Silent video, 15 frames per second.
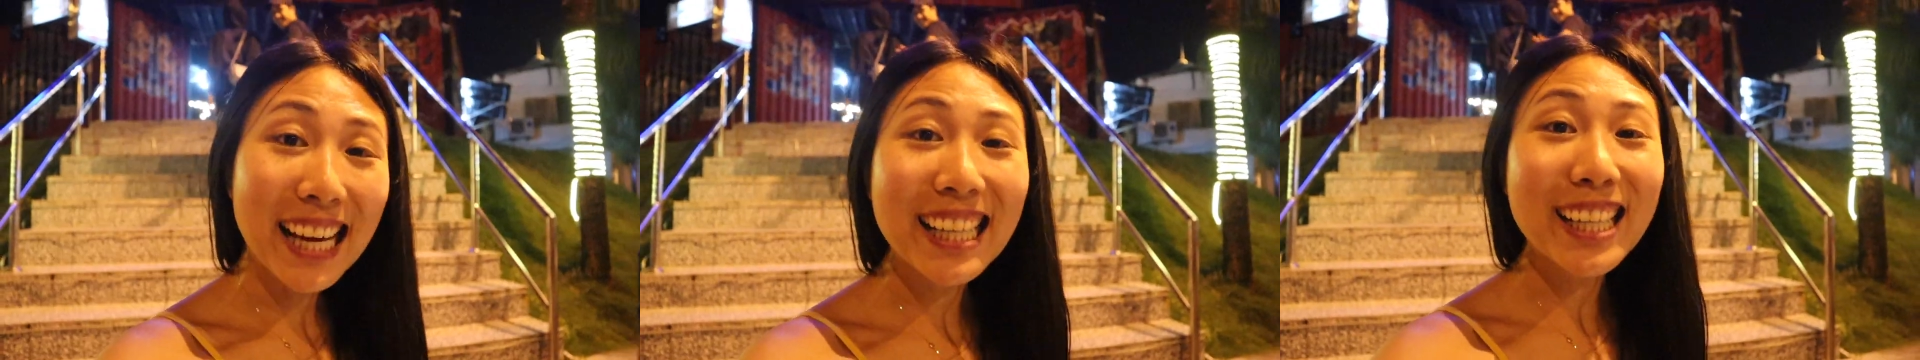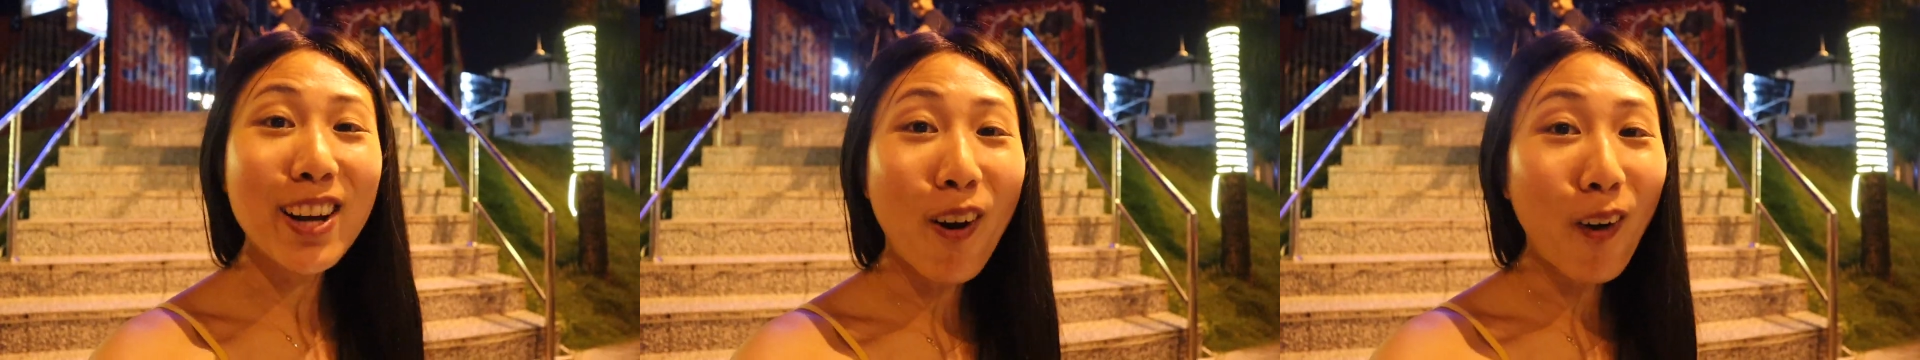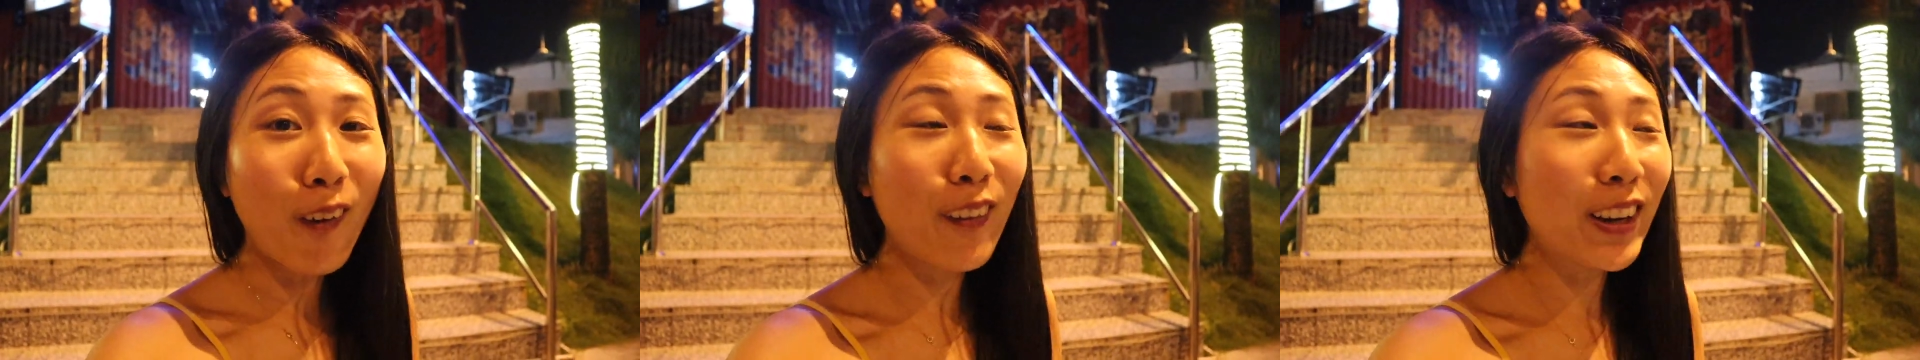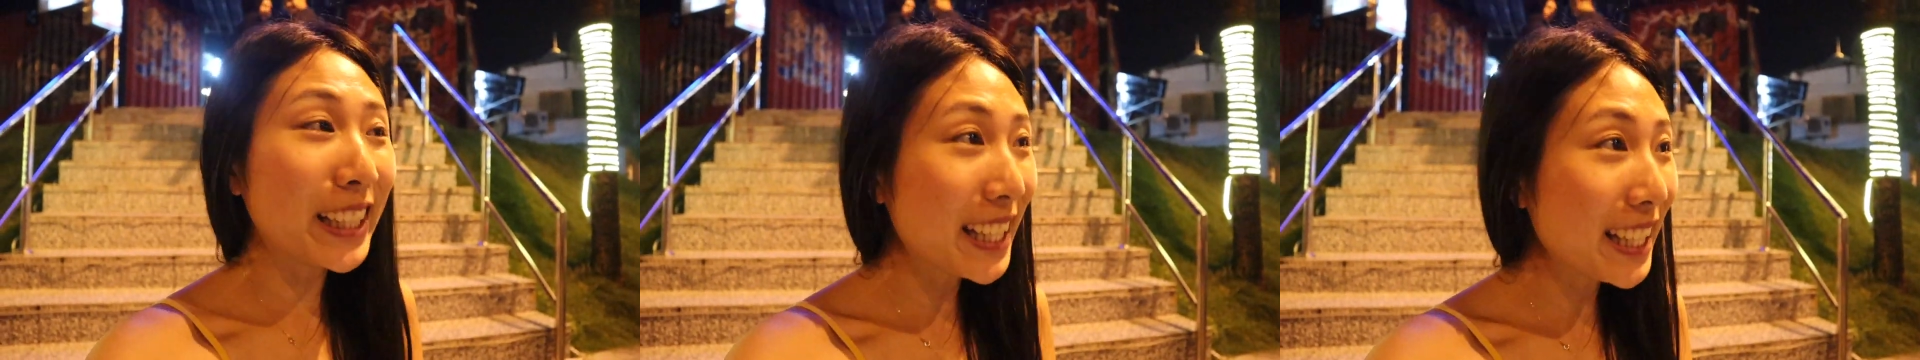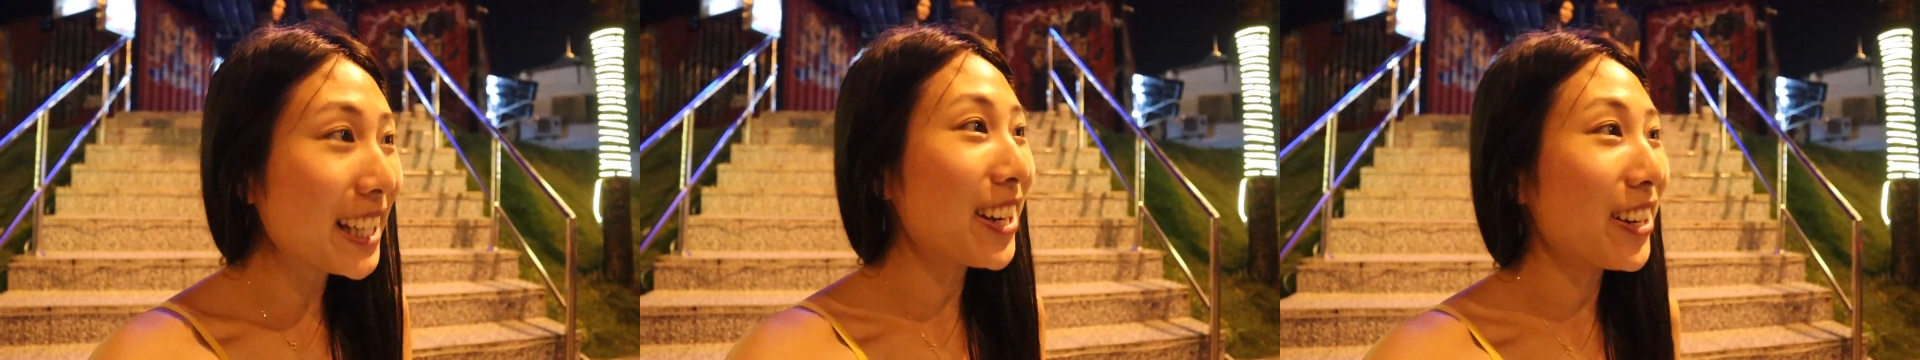Tan Hiok
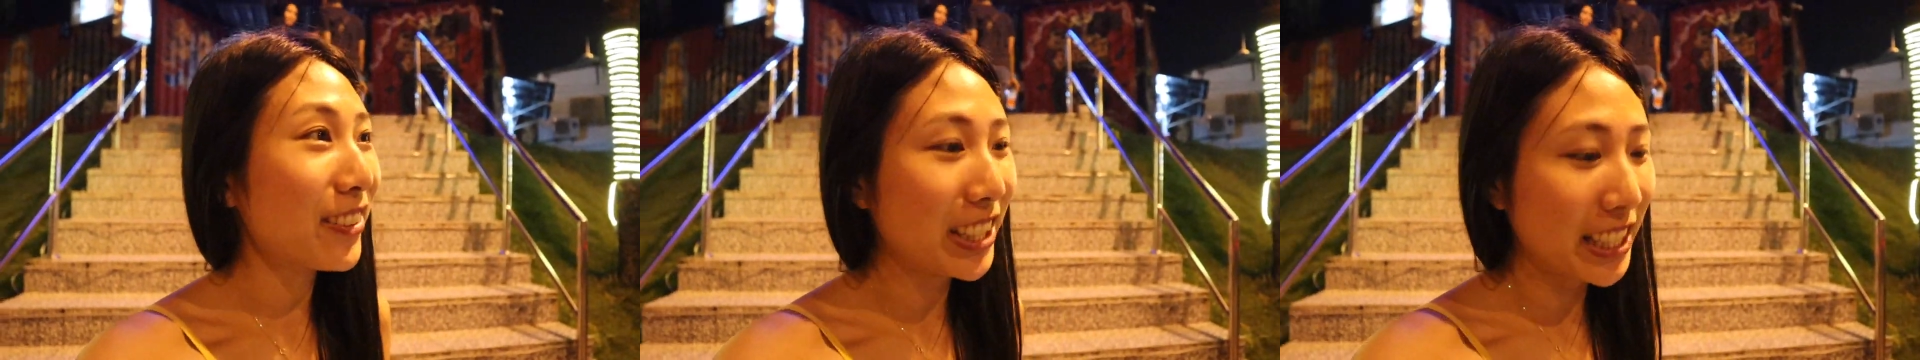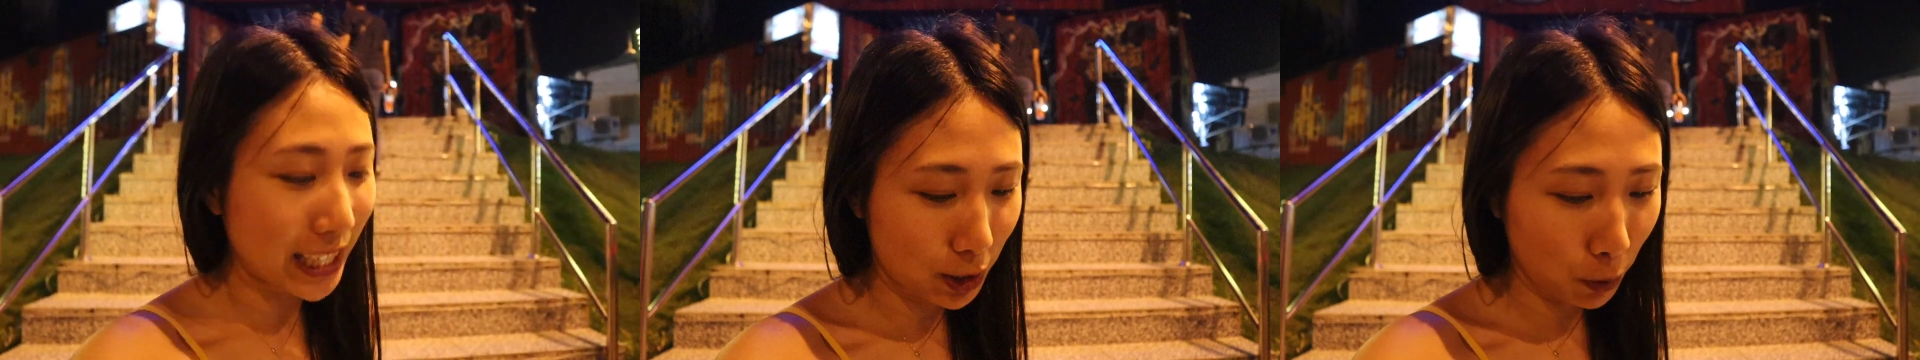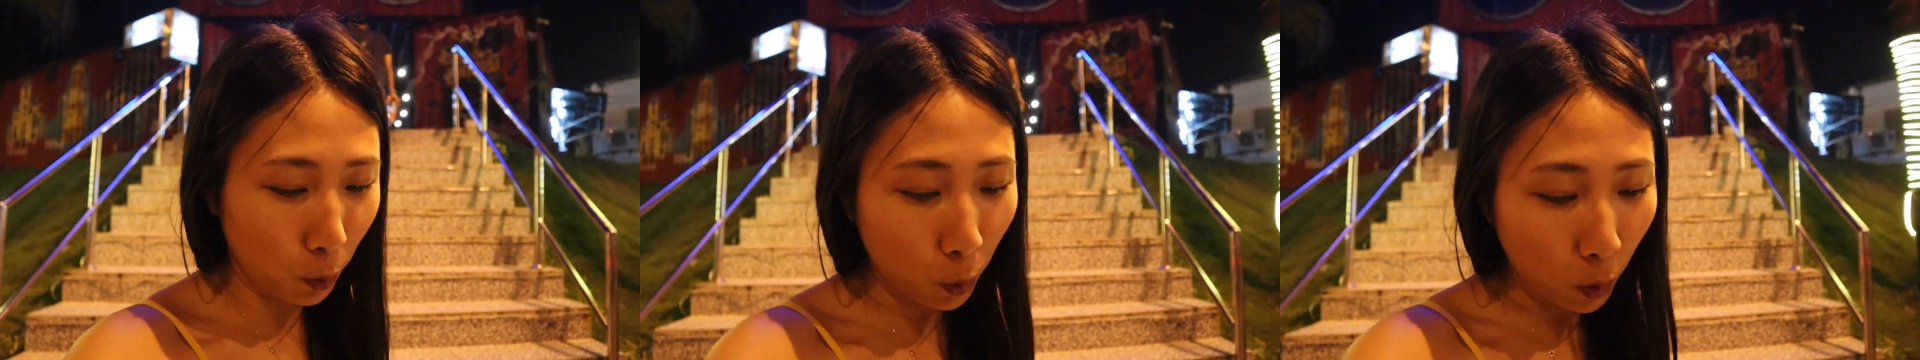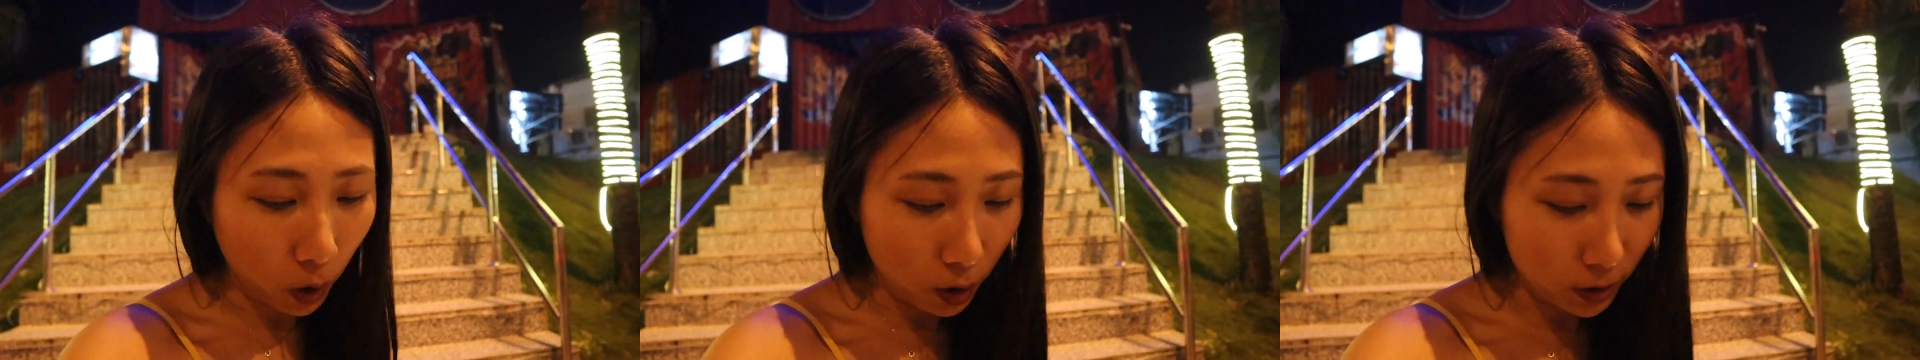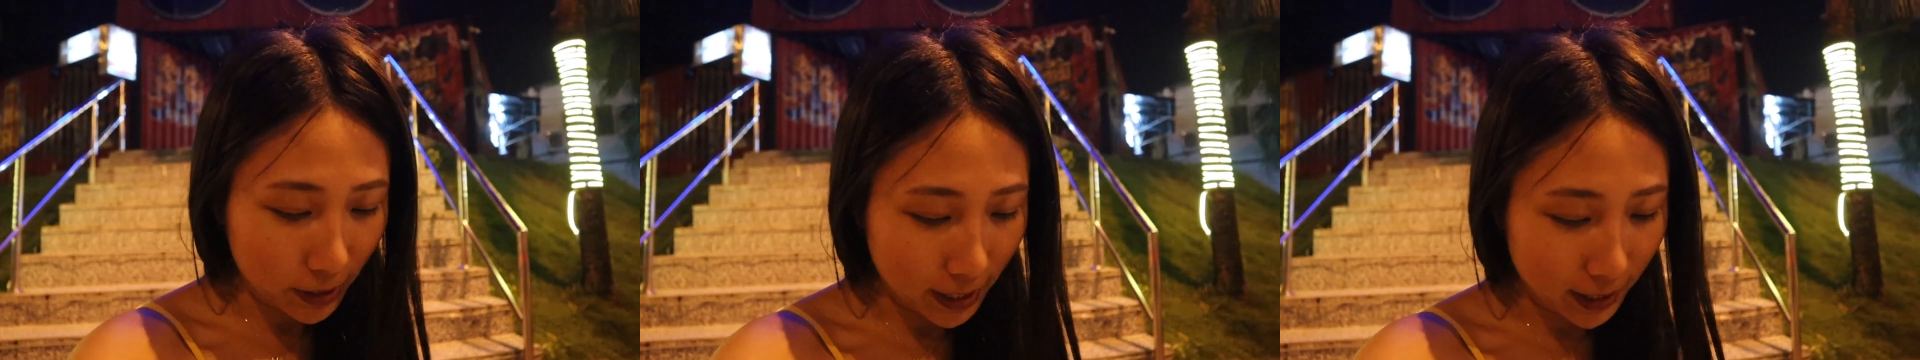Nee Heritage Walk